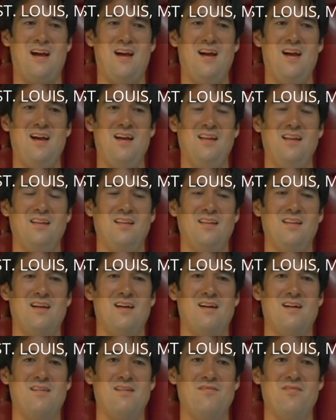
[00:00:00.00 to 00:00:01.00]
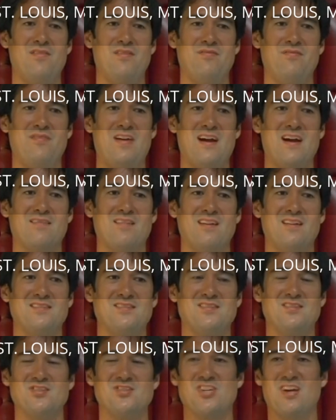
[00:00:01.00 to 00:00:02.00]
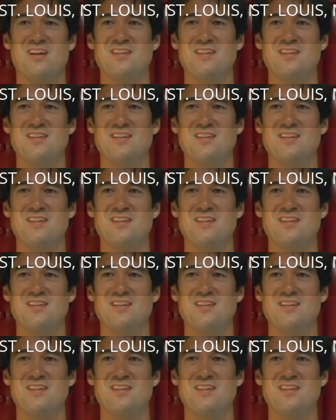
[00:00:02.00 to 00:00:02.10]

I love the fact that it's in